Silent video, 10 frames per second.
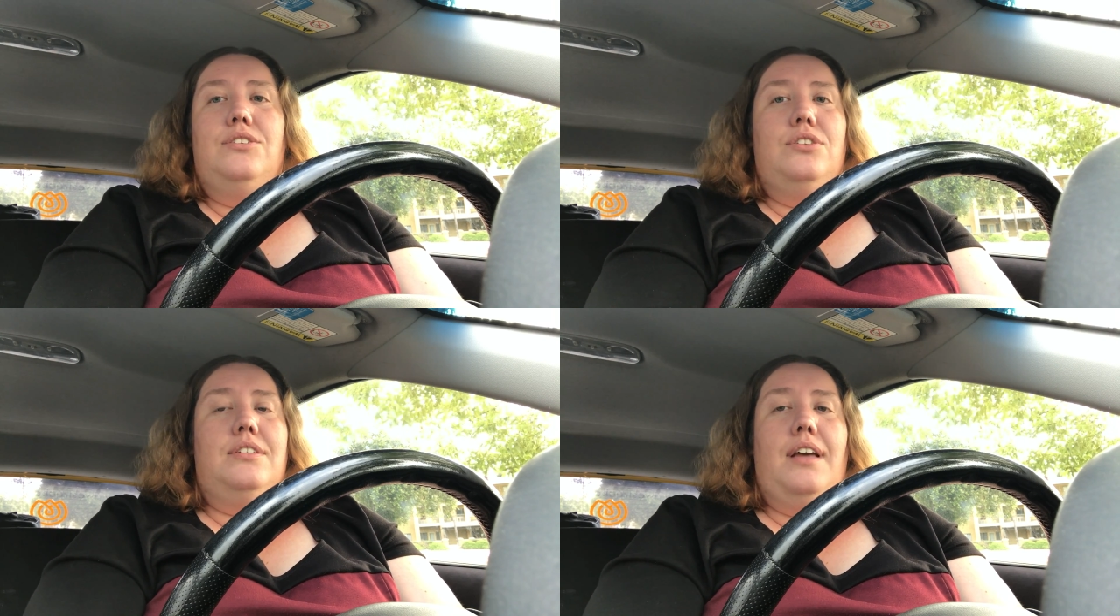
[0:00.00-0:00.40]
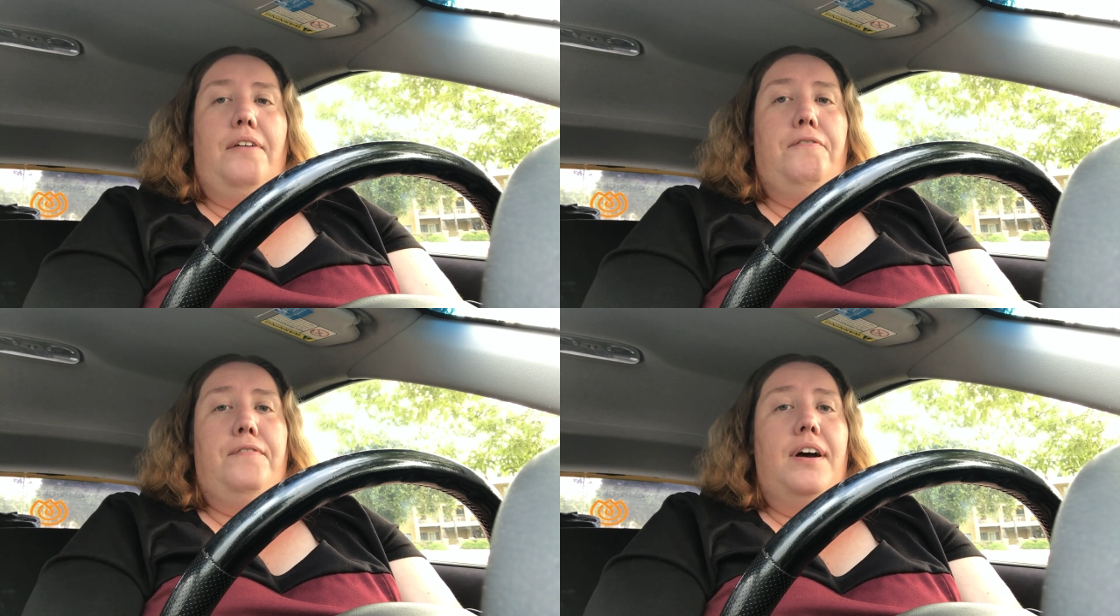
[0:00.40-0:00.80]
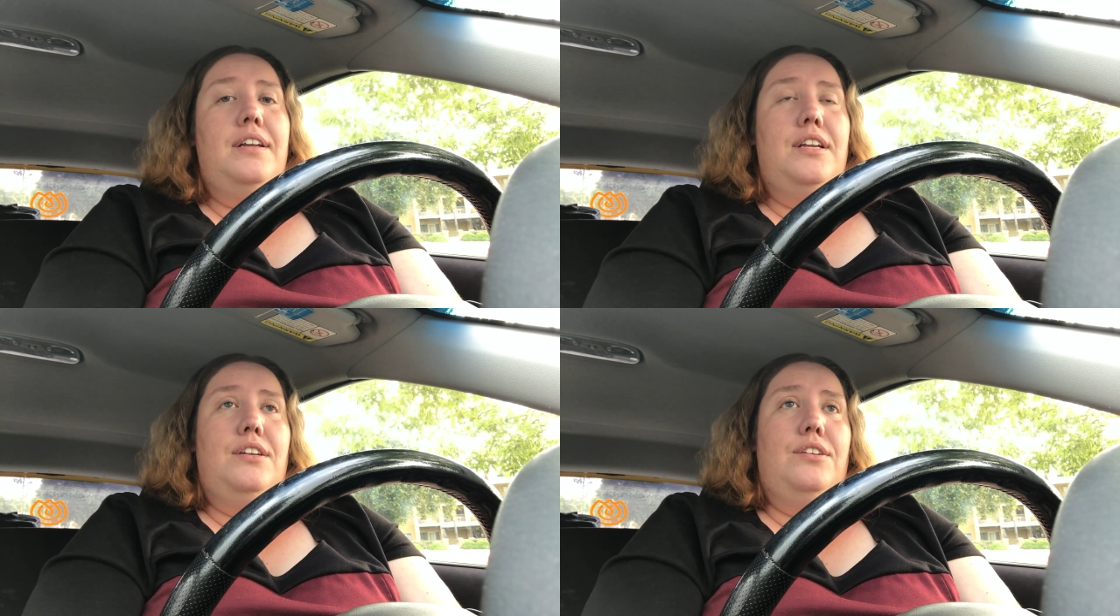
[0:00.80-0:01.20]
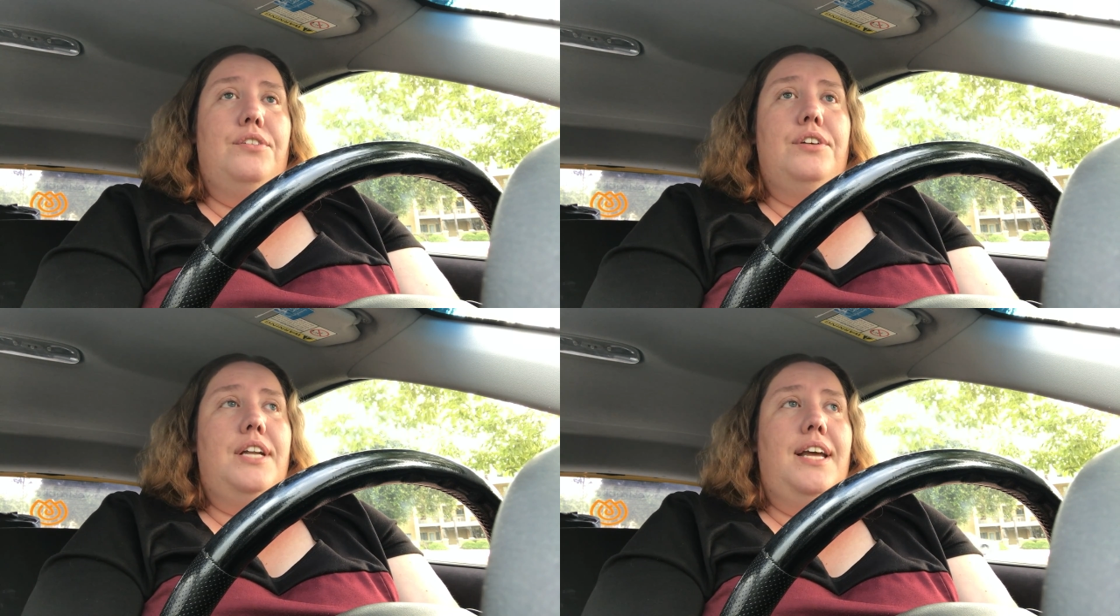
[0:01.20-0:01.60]
It's just like fun and
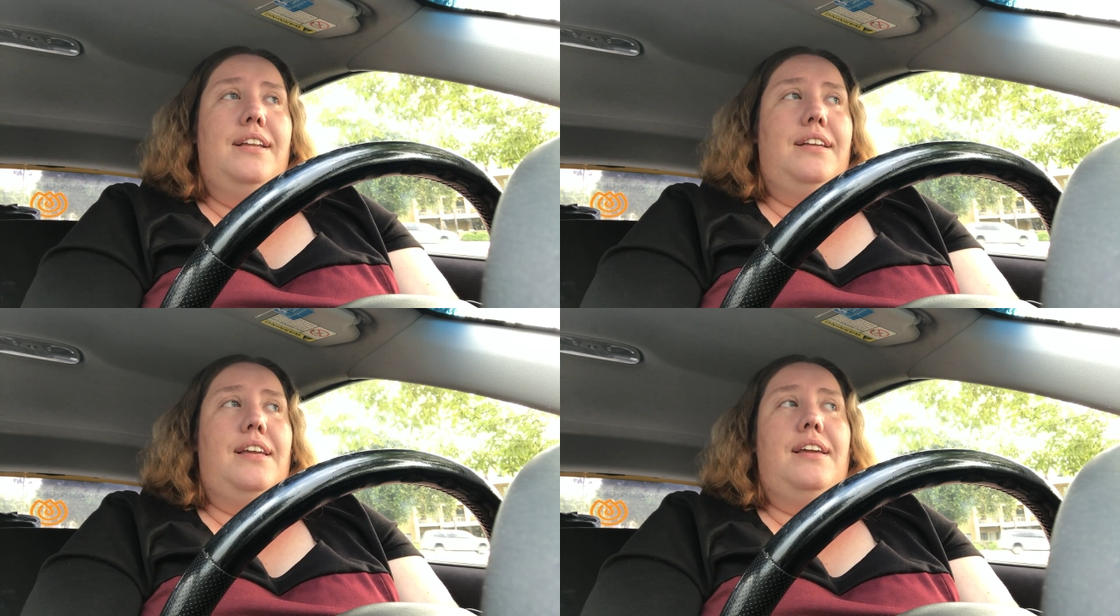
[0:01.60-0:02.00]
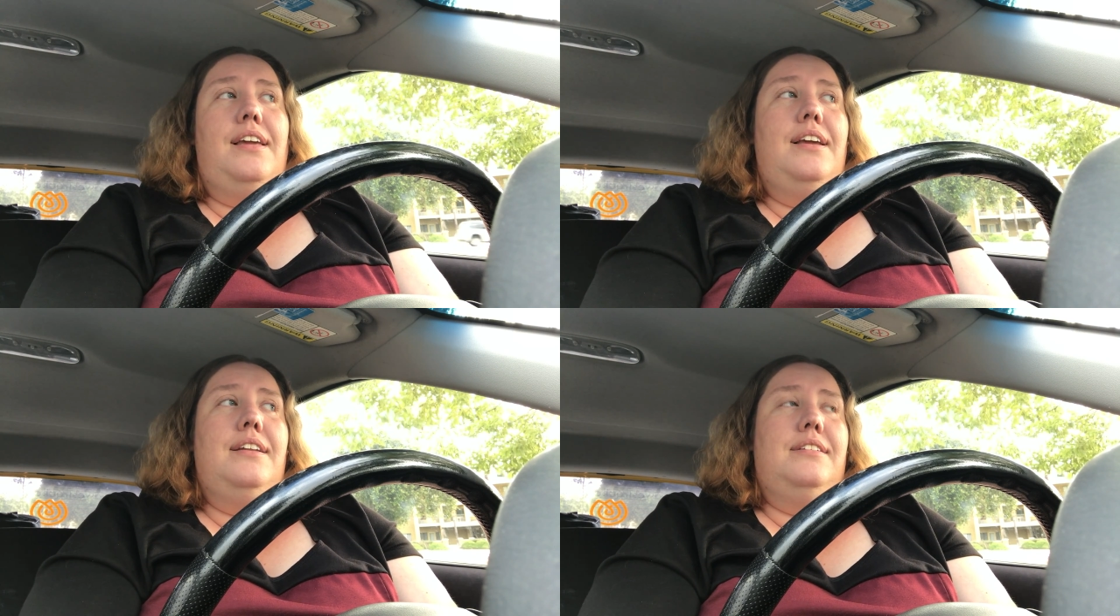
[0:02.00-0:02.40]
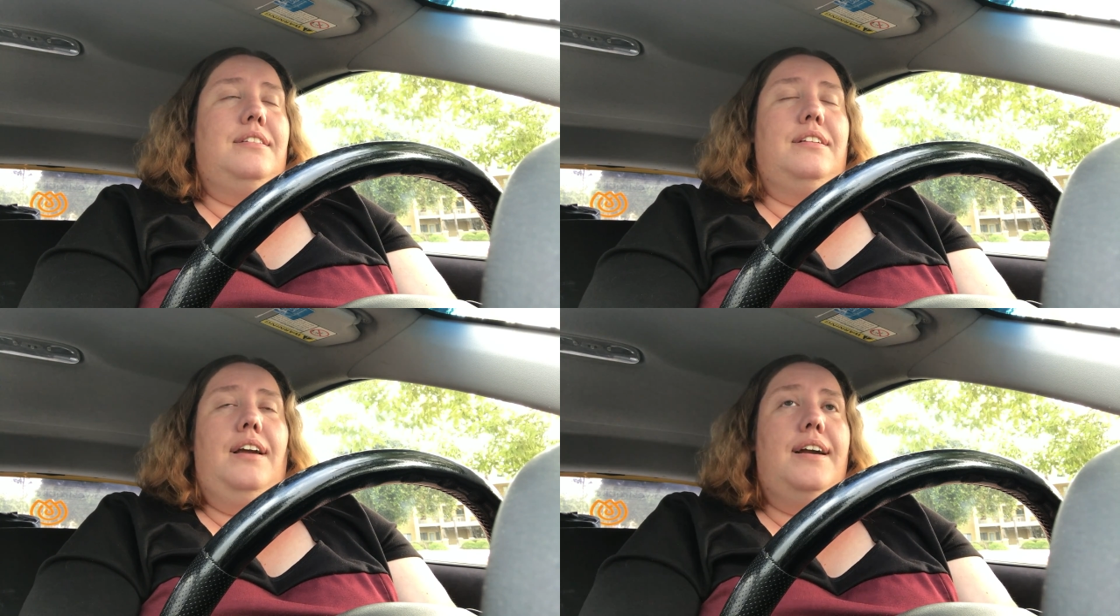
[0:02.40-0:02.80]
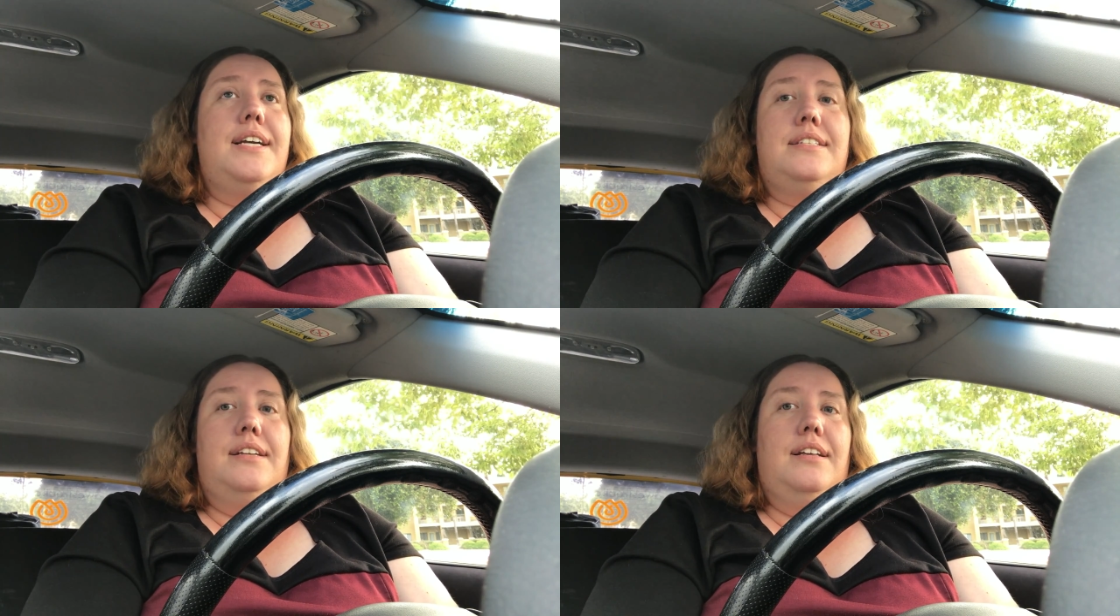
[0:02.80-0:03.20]
nerdy and geeky, and it's
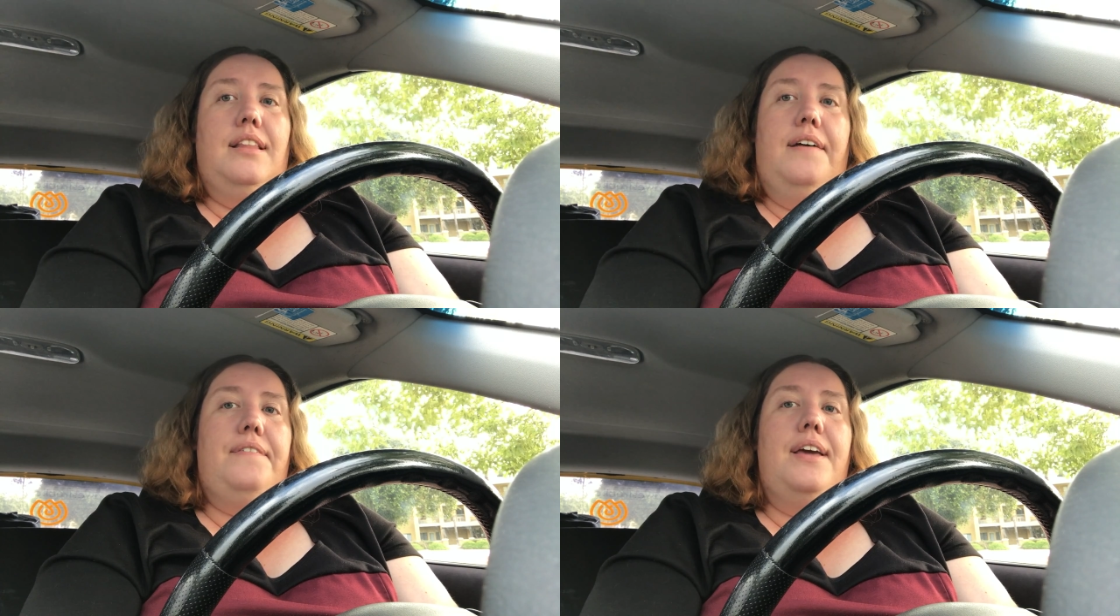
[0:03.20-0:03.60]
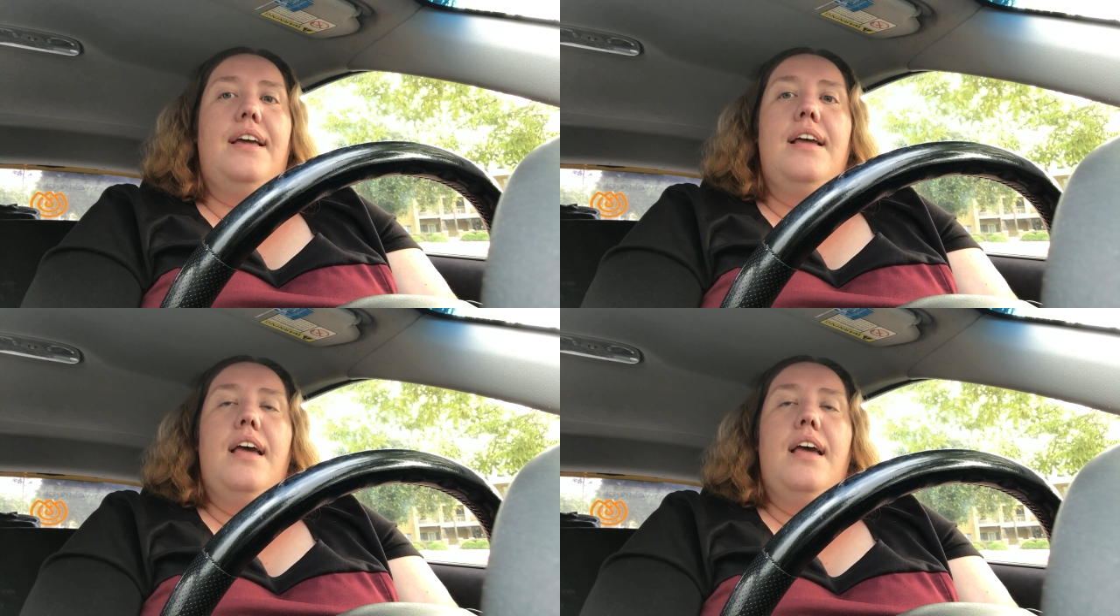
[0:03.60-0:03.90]
hilarious, and I love it.